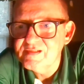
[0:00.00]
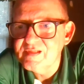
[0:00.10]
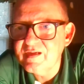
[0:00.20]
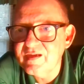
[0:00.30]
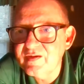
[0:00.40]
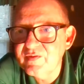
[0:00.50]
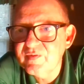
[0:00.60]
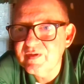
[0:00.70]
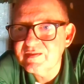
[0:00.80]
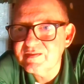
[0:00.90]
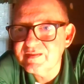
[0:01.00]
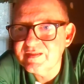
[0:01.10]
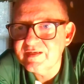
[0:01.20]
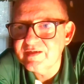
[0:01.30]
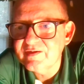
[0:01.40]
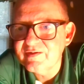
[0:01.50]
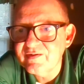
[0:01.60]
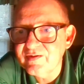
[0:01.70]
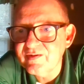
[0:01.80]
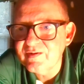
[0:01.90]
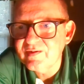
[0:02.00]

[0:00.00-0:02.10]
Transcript: Who else is in here?